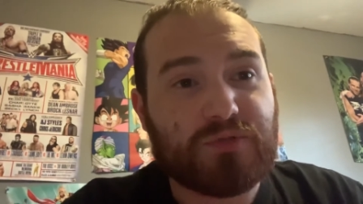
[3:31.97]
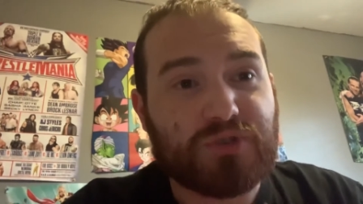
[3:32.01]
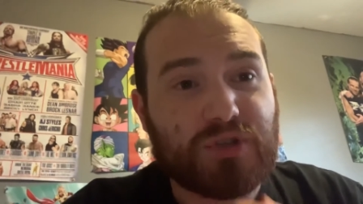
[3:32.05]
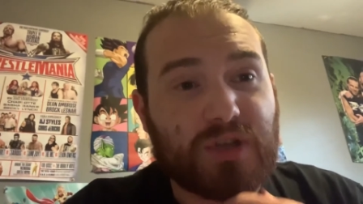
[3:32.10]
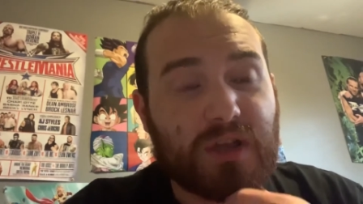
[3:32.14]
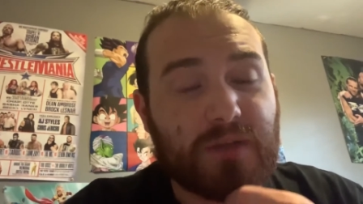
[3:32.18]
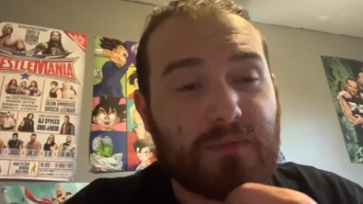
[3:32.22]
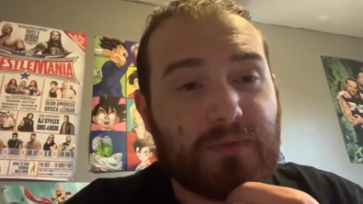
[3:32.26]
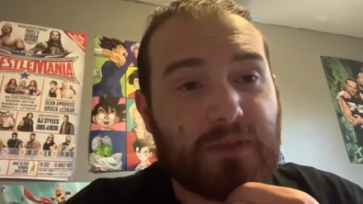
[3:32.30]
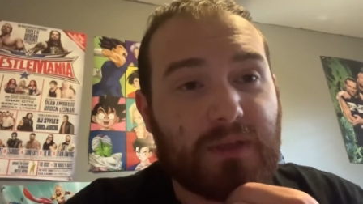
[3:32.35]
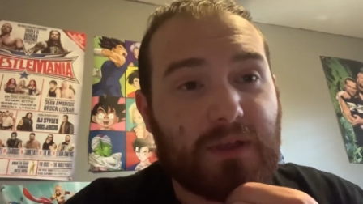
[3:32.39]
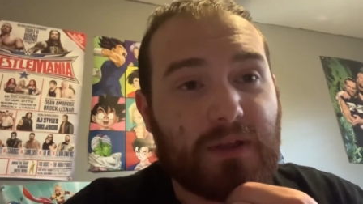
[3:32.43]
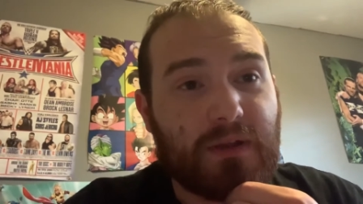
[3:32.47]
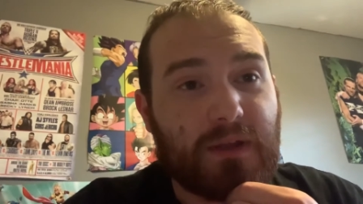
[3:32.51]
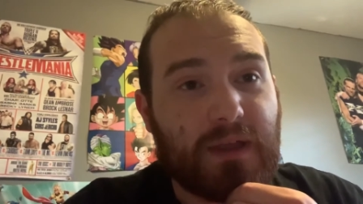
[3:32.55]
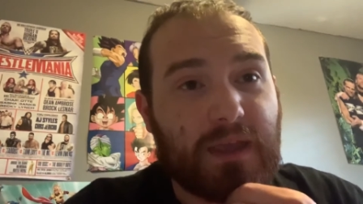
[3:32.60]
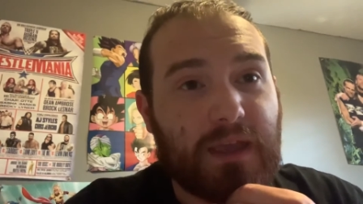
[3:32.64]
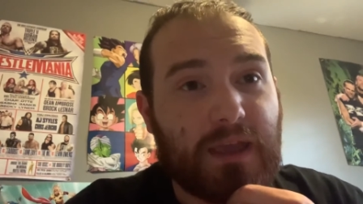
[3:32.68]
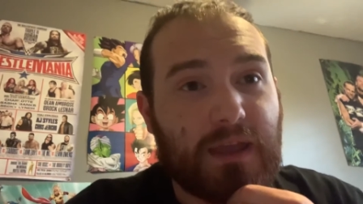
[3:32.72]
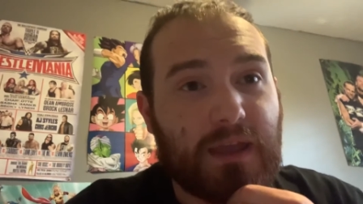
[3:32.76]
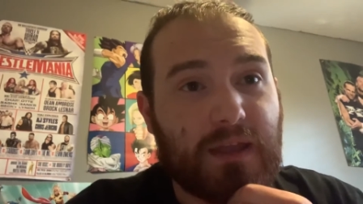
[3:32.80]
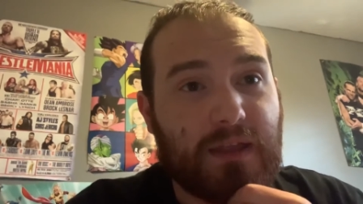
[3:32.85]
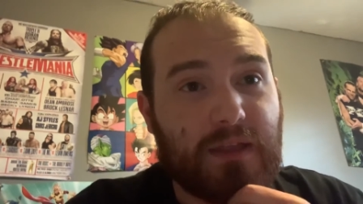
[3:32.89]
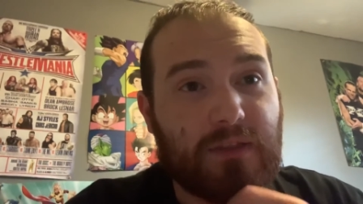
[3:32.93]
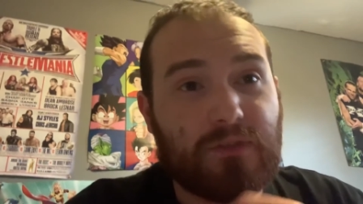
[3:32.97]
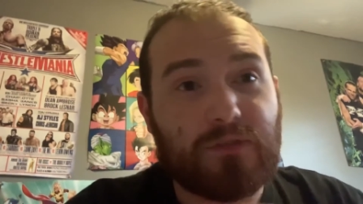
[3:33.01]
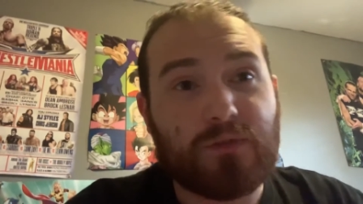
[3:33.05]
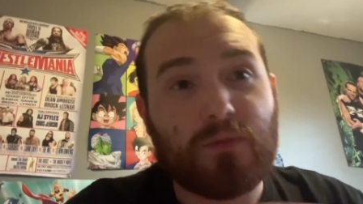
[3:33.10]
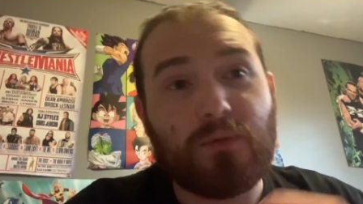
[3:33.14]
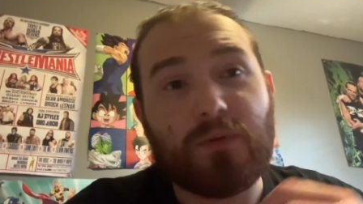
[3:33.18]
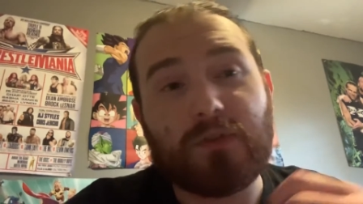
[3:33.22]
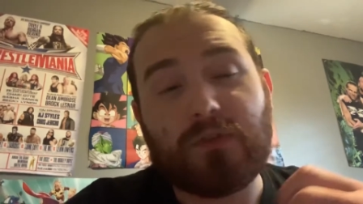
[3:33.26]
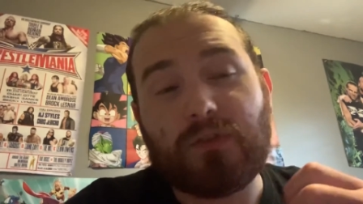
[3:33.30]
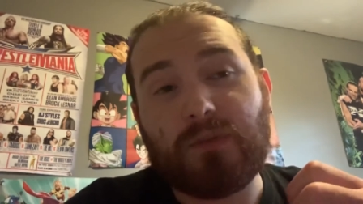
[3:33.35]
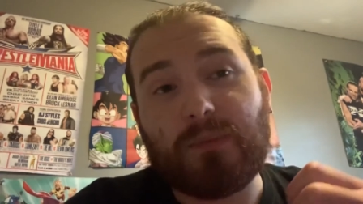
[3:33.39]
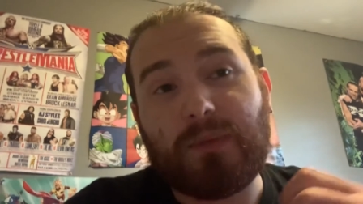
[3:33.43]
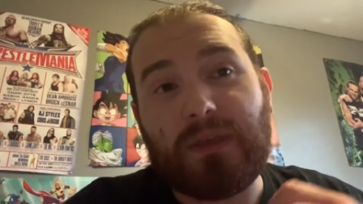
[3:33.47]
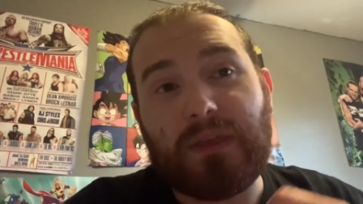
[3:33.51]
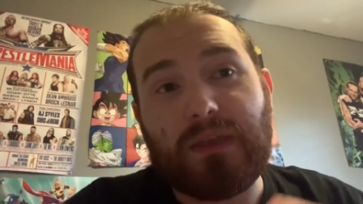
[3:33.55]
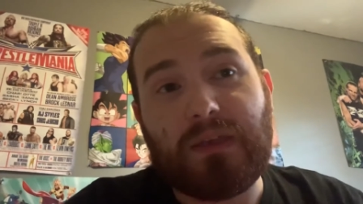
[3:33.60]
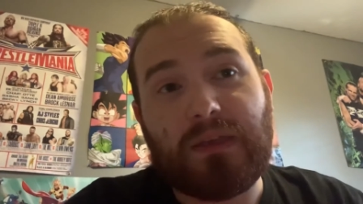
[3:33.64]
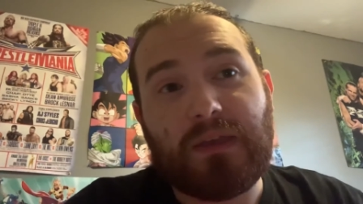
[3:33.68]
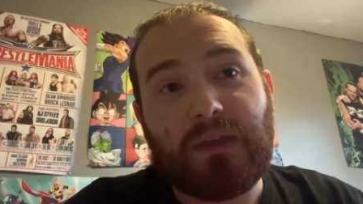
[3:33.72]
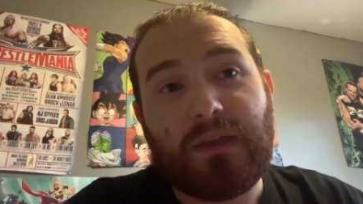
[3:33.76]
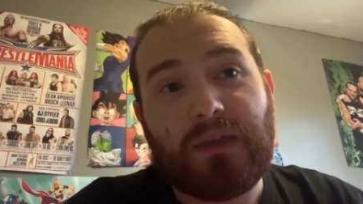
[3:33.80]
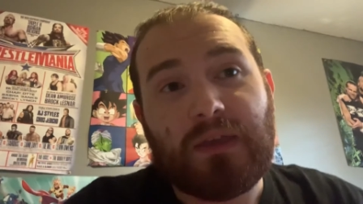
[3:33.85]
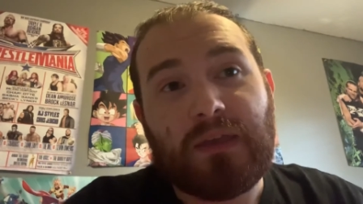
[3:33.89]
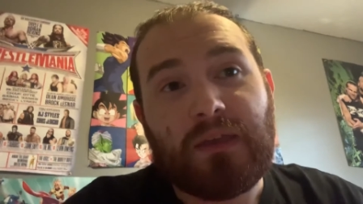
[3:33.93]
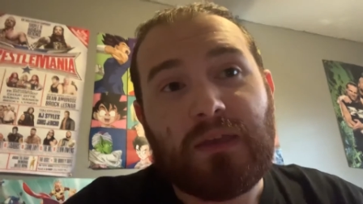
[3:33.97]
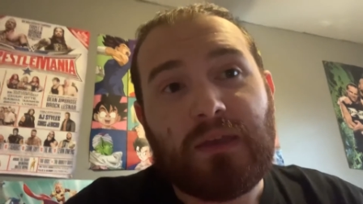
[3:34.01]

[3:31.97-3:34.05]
job there, and he's going to be